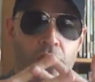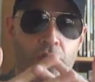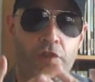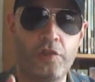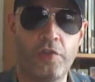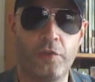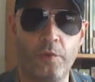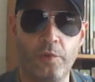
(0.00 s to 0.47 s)

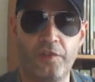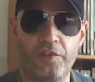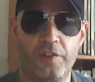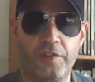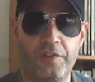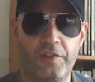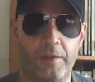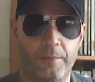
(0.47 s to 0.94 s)
two
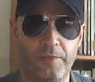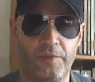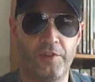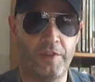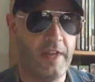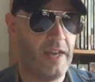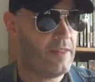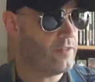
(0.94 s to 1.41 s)
systems
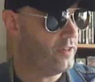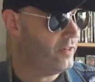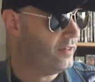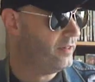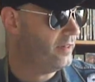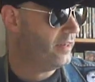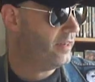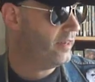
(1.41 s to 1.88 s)

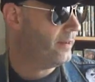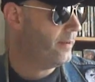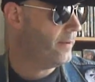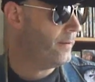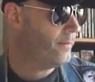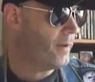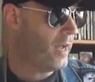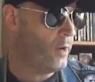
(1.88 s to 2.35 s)
together.
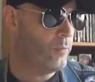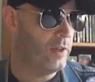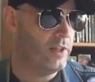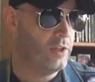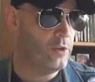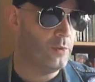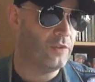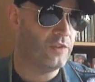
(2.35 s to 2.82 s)
I will
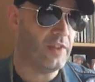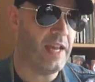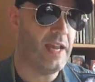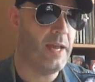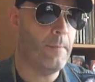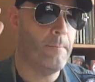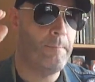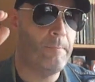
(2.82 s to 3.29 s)
use
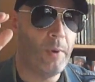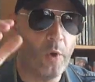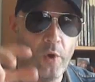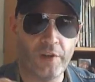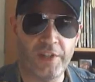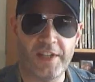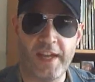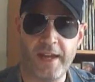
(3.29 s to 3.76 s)
a
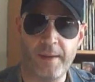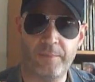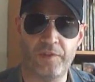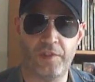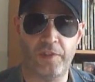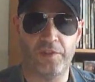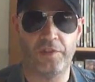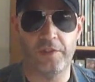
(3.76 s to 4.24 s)
board game
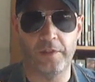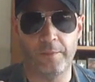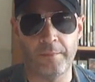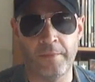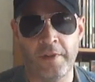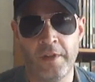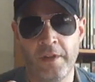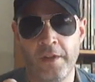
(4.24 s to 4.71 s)

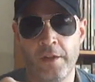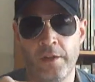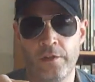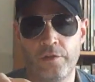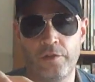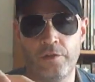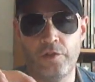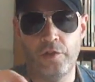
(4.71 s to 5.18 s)
system
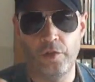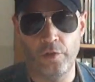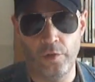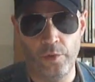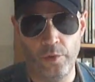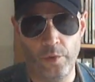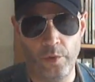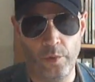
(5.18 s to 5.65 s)

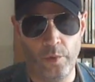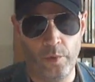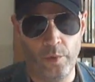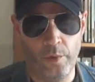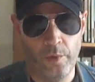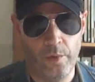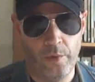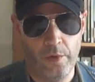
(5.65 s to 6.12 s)

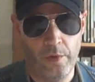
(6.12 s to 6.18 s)
to